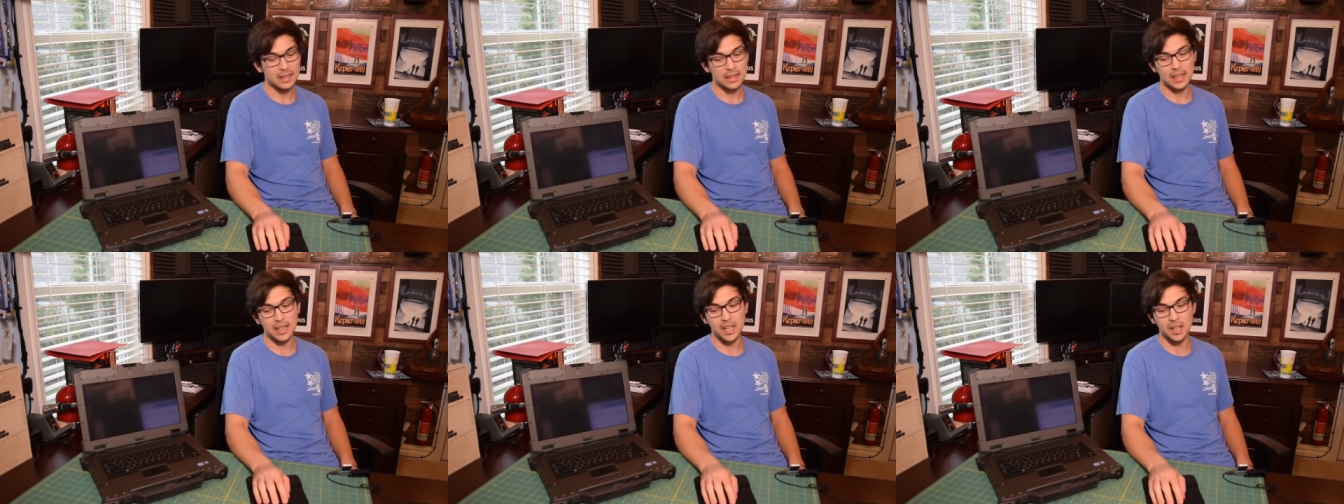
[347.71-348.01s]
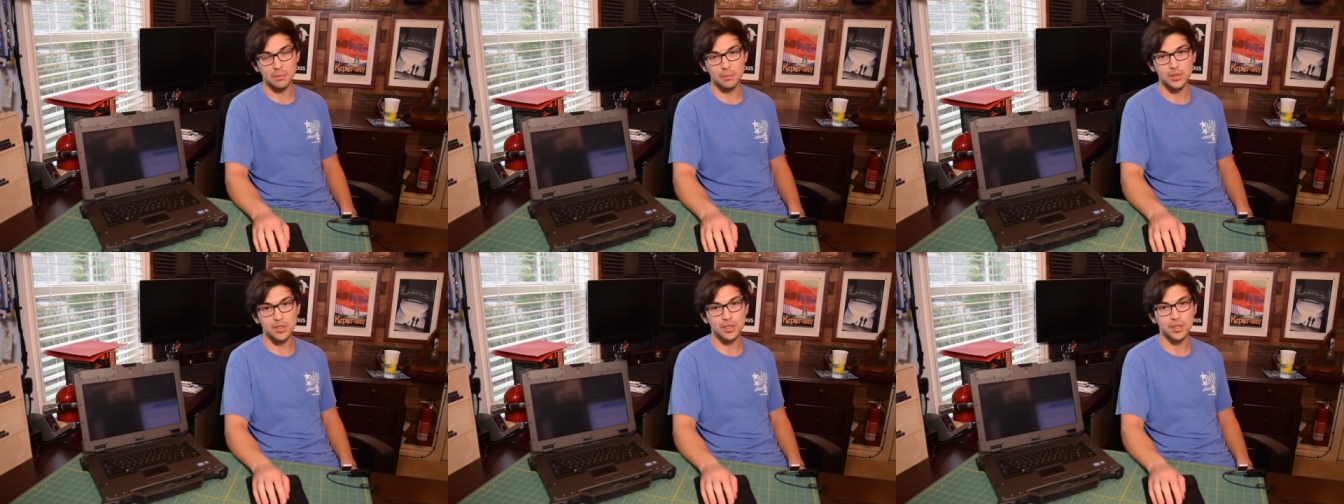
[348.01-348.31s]

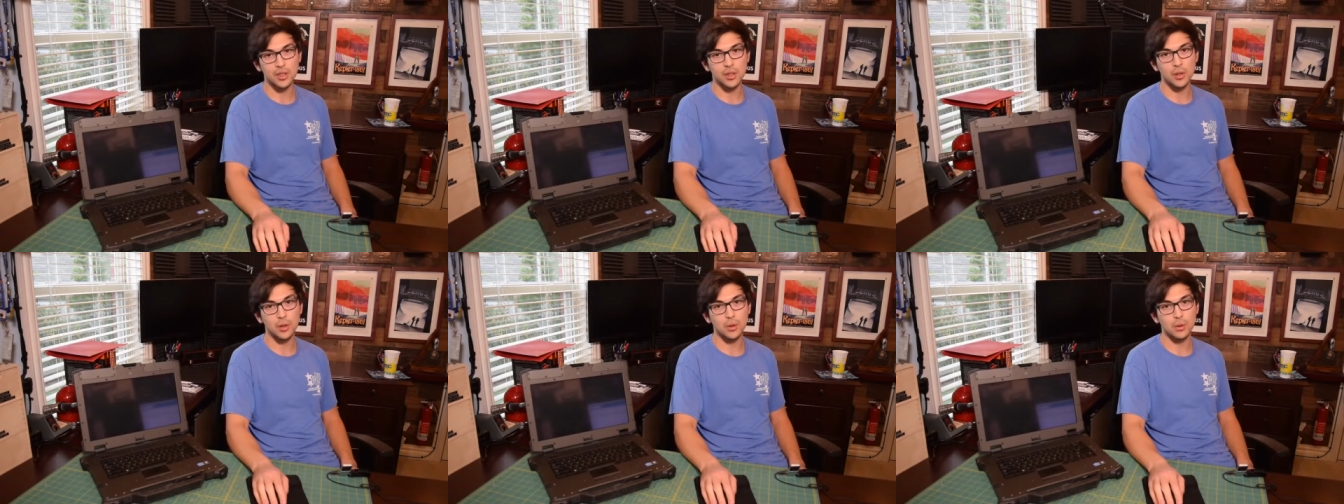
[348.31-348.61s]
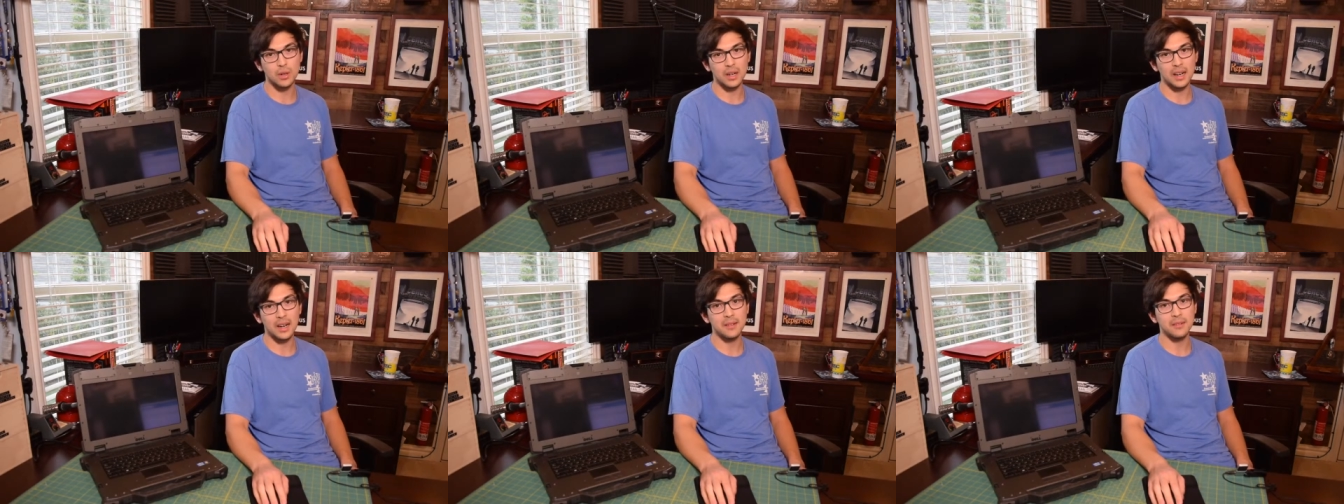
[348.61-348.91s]
Um,
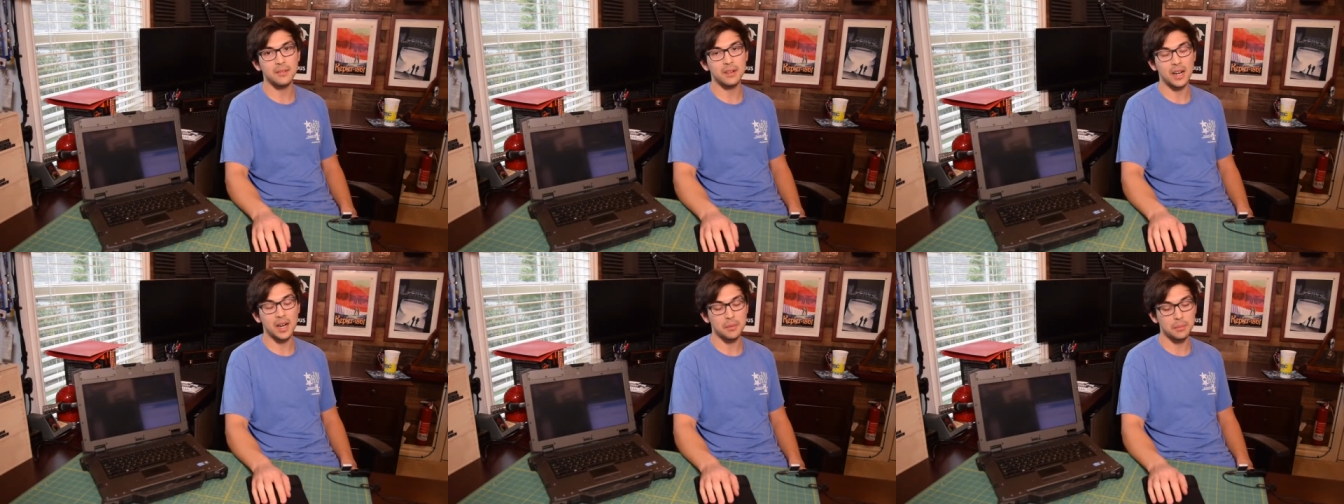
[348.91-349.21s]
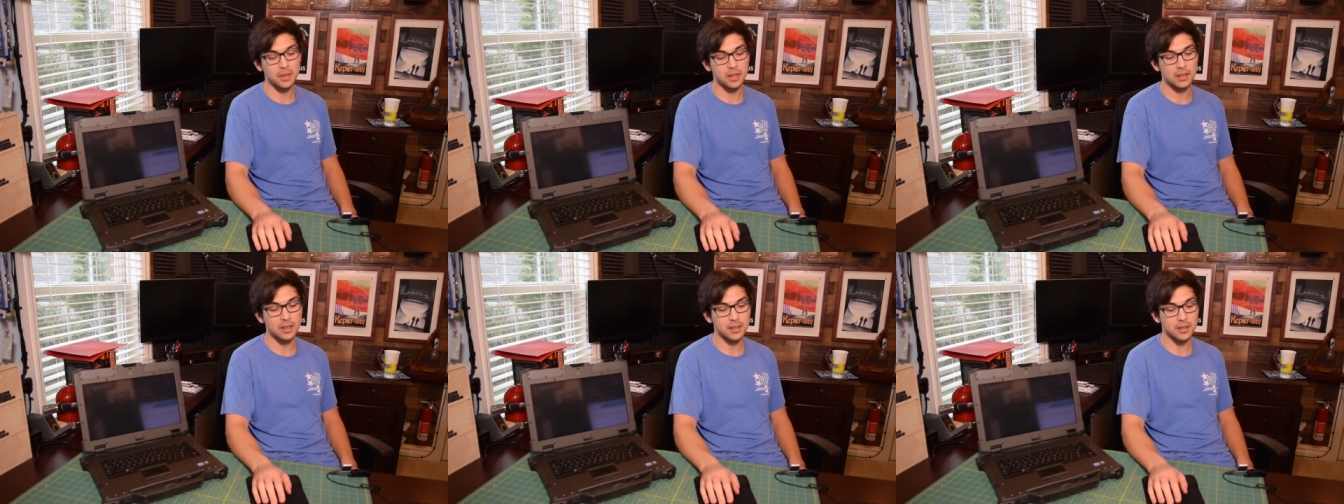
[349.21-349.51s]
so I
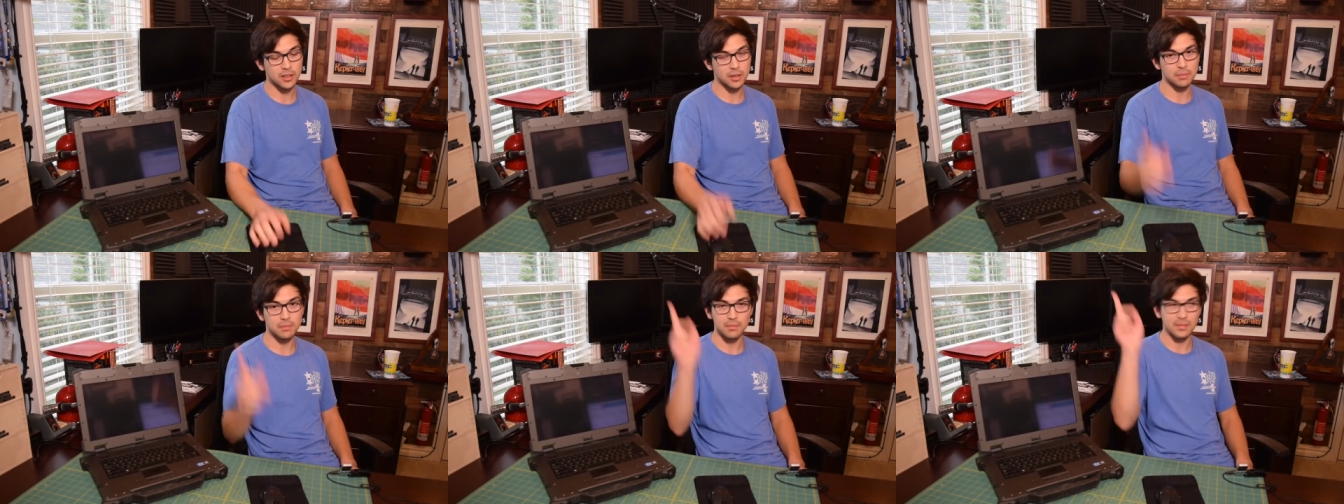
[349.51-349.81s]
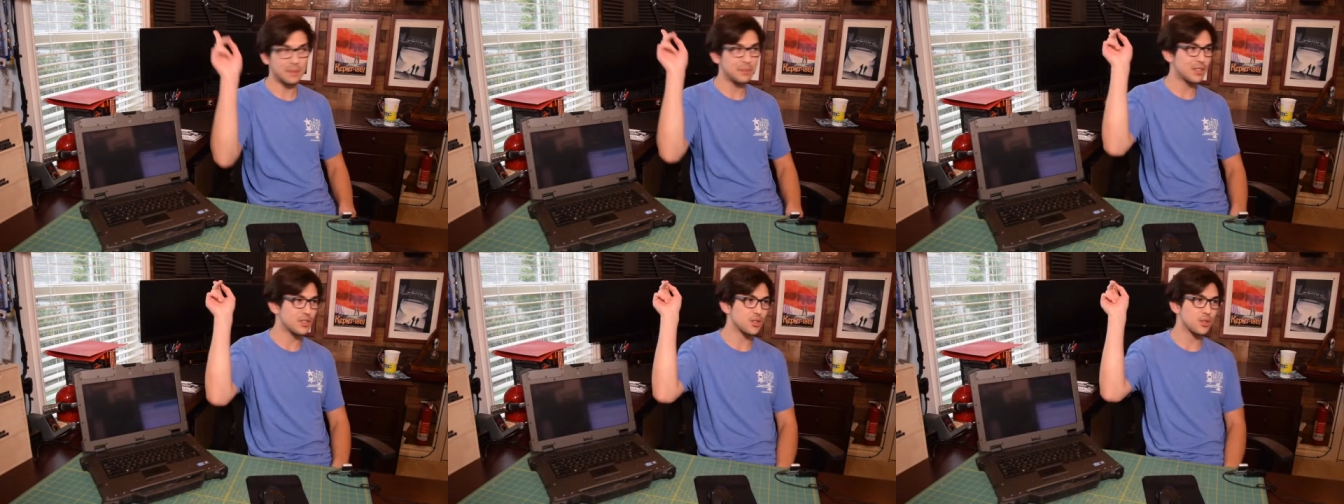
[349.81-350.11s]
I'm a
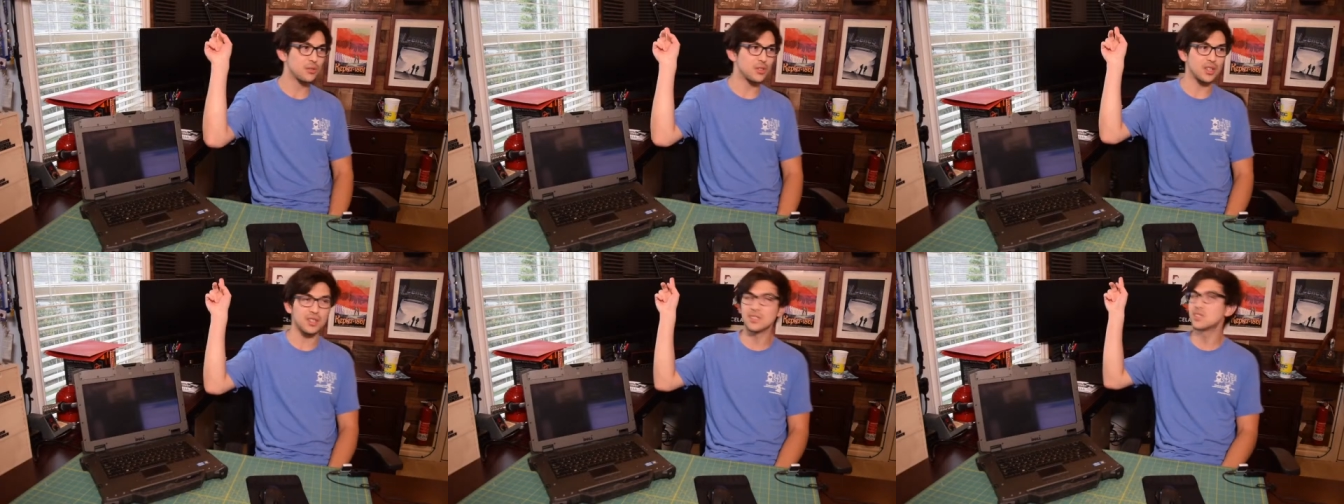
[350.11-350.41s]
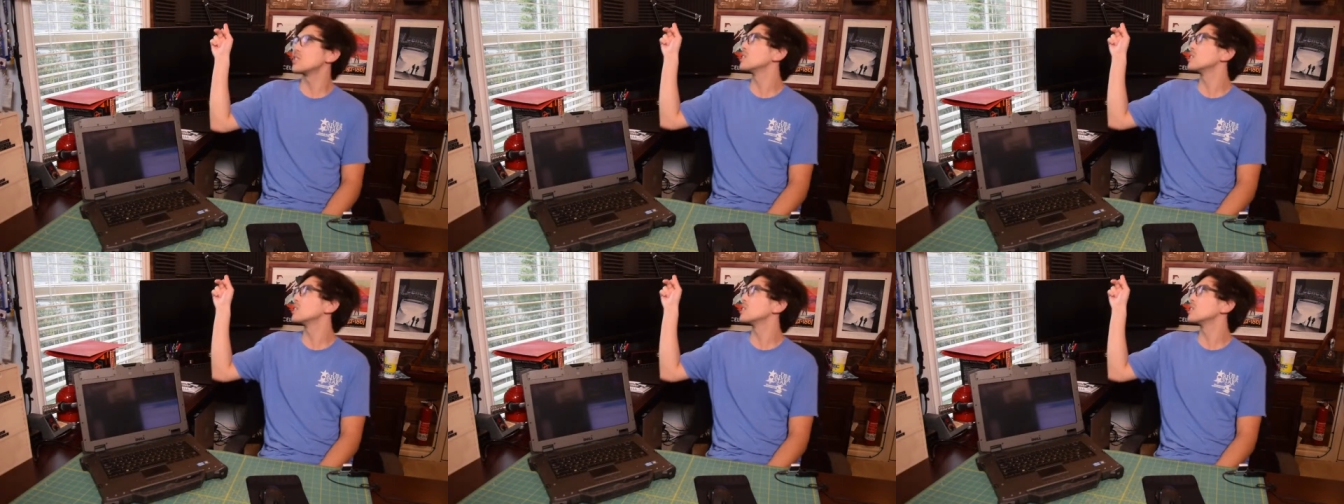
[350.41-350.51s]
I'm not sure if you can see